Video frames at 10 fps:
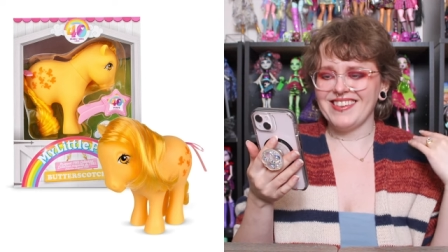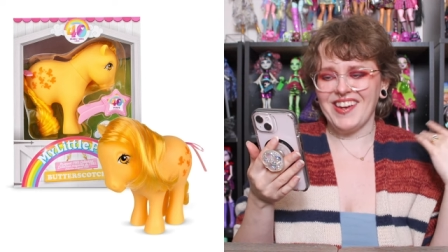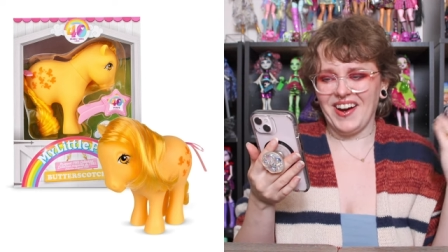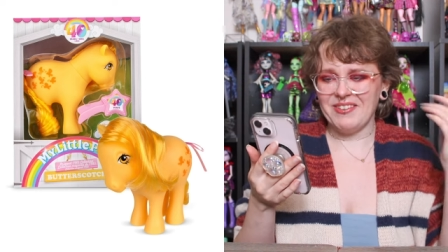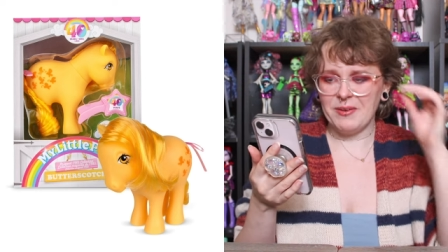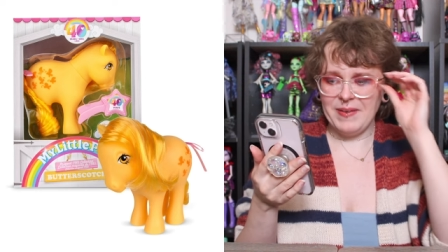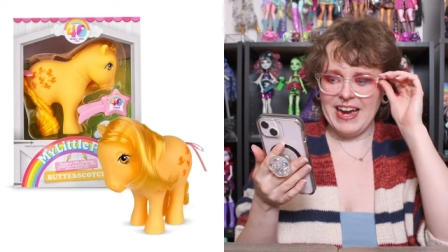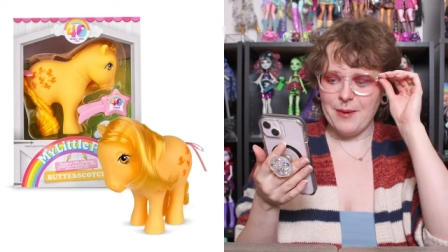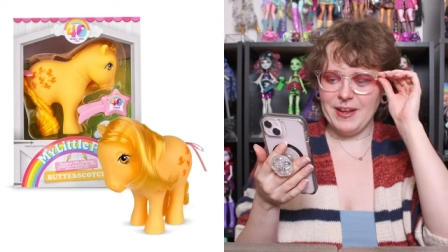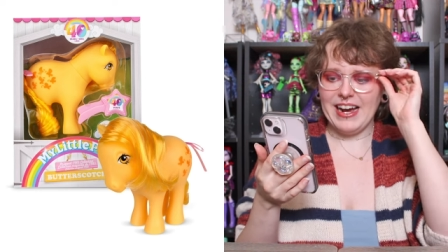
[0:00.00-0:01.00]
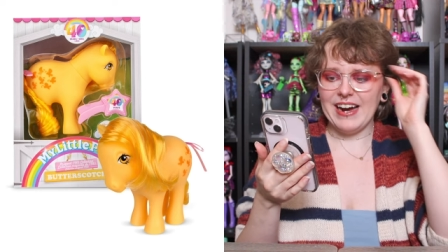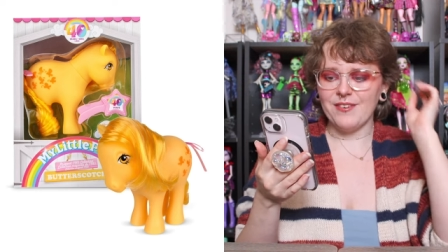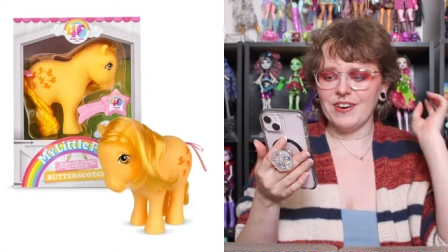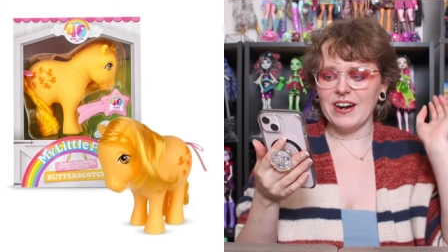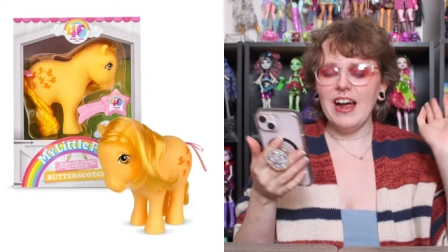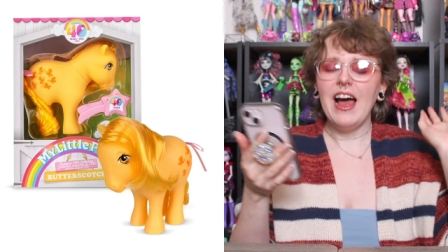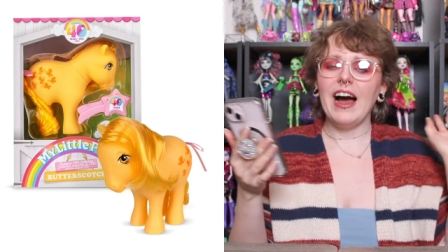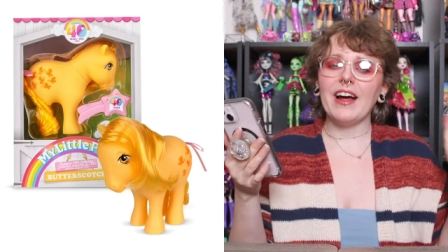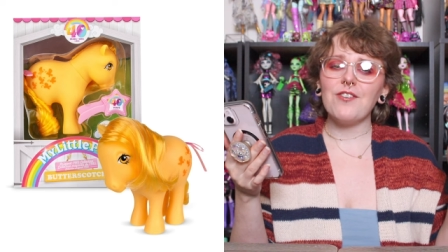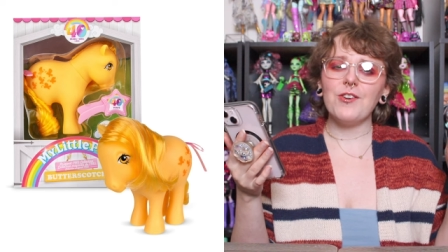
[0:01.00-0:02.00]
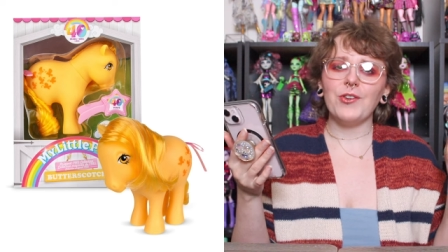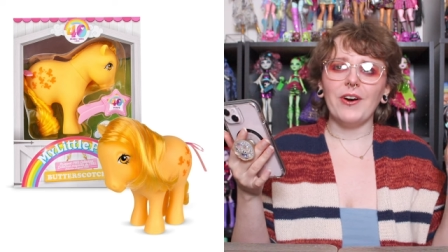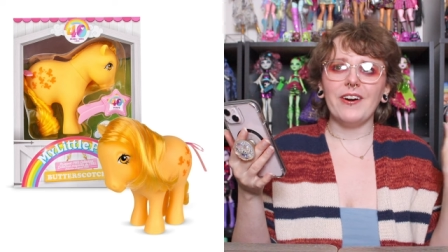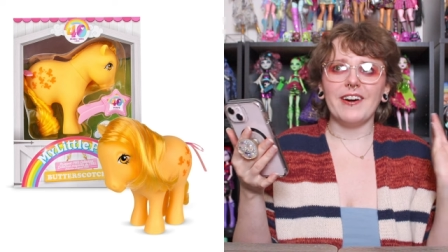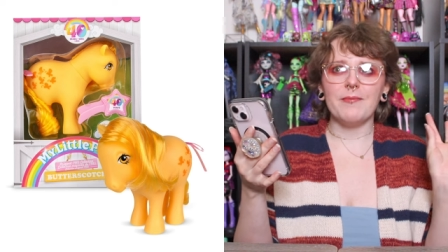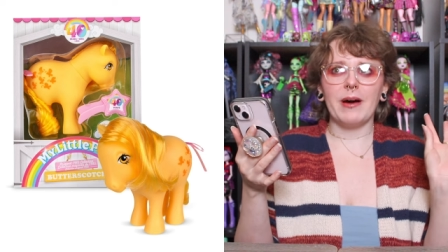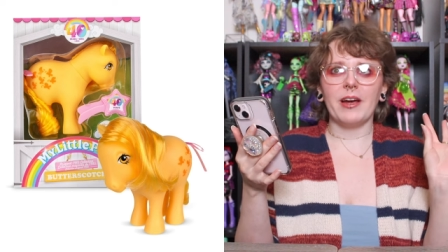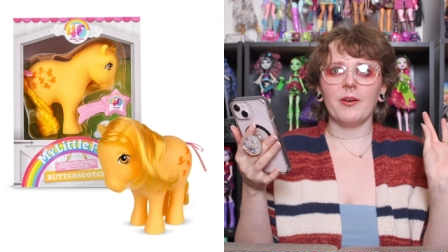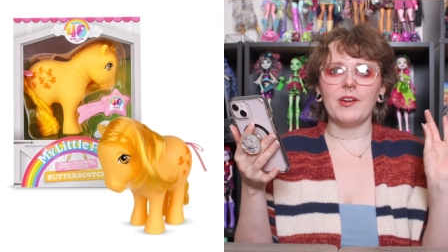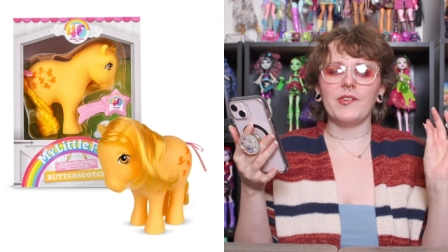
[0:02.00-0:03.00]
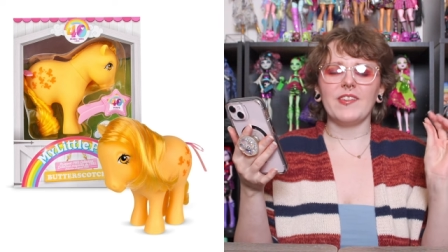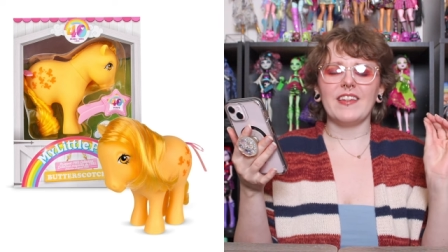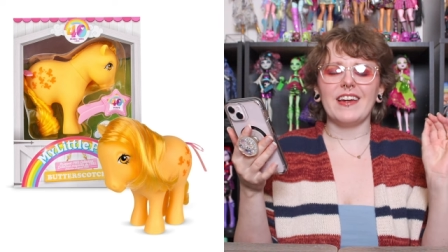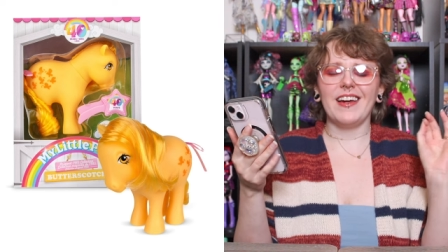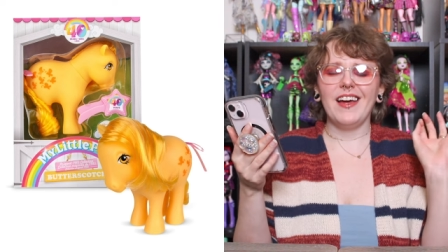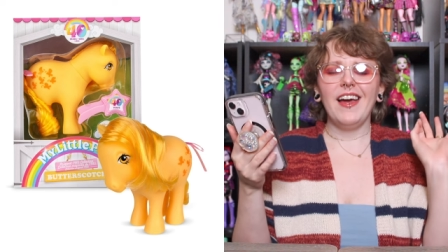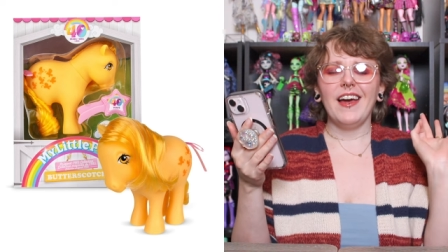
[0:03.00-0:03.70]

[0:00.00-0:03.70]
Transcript: so I would be happy to have her. I actually saw her in Meijer recently,